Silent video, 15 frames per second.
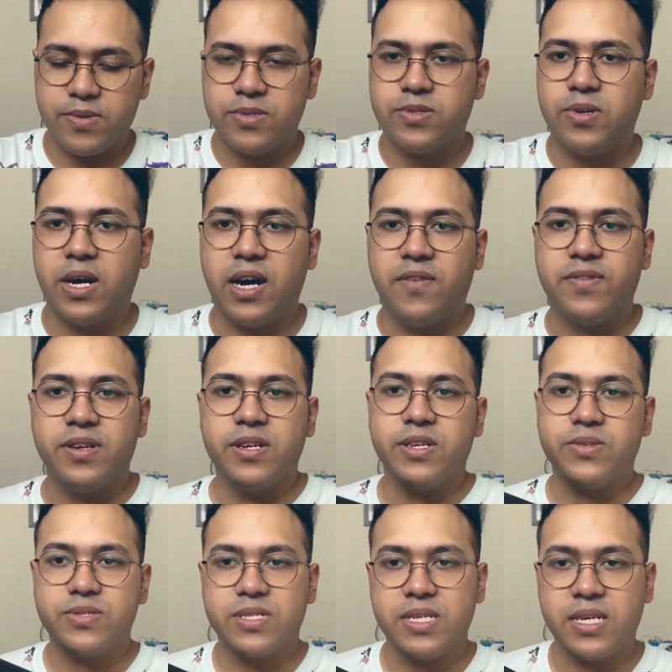So after
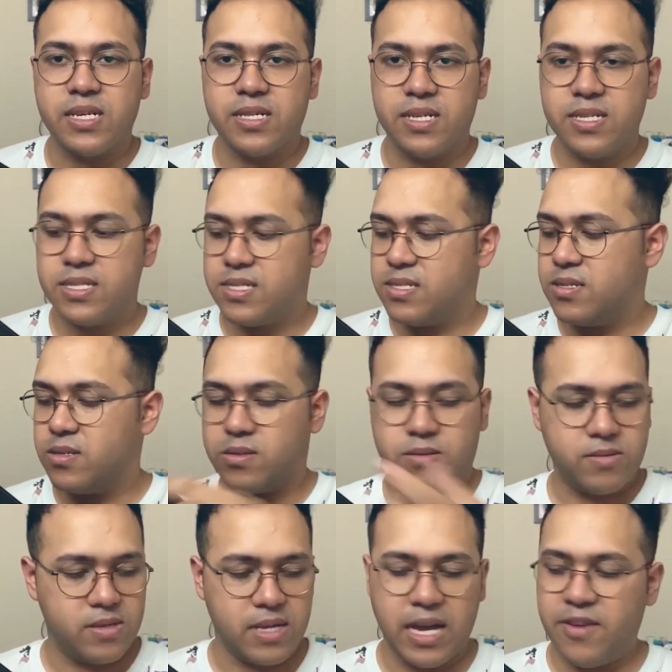you see this,
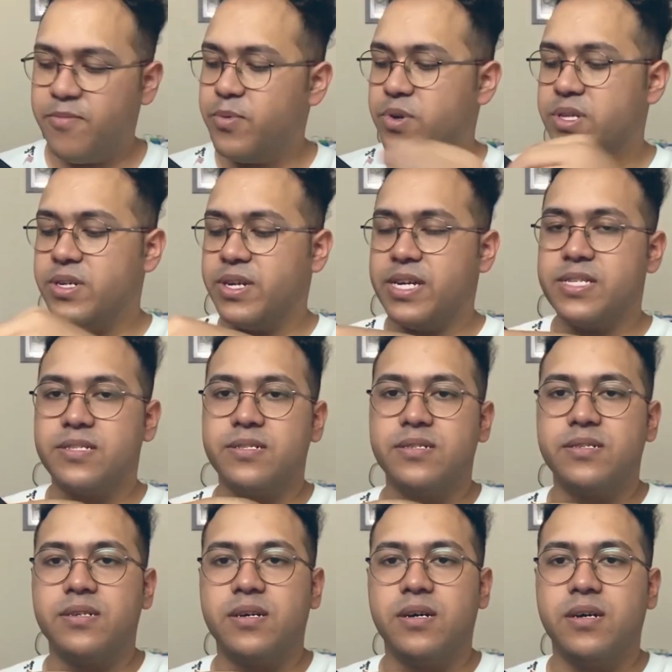I've put the
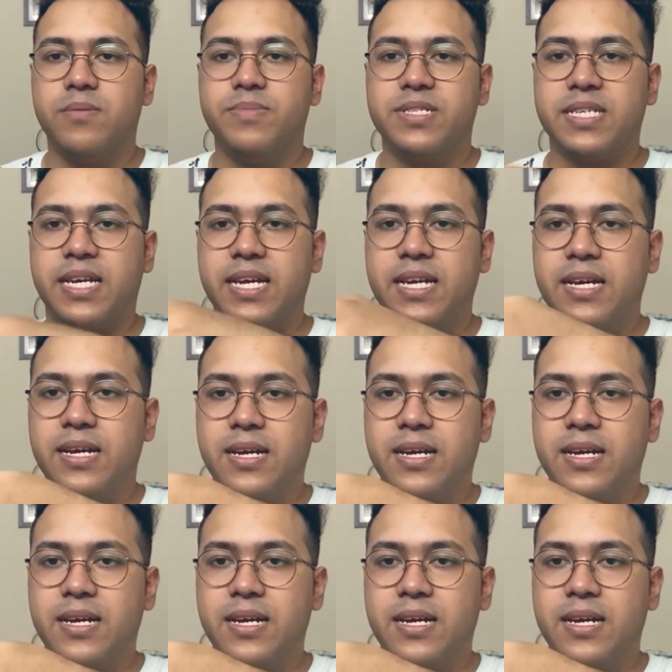razor aside.